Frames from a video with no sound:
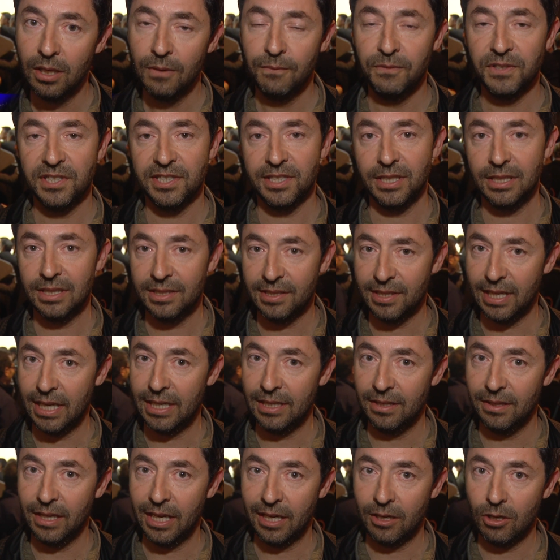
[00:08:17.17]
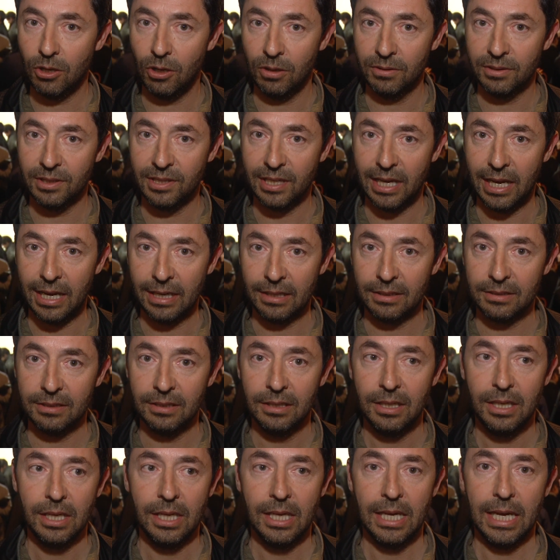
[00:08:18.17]
facilitate their contact.
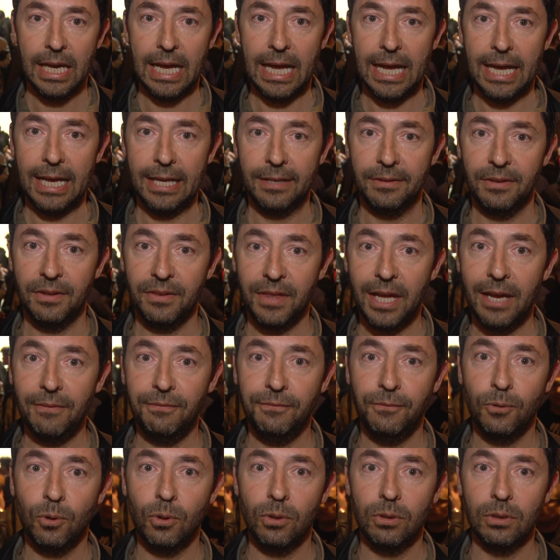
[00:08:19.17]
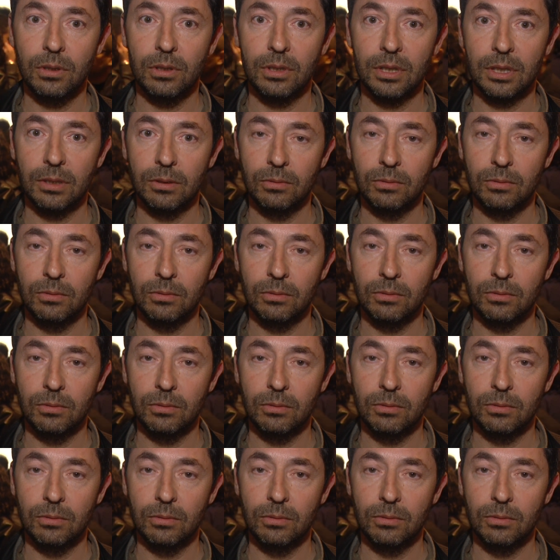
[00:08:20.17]
And therefore,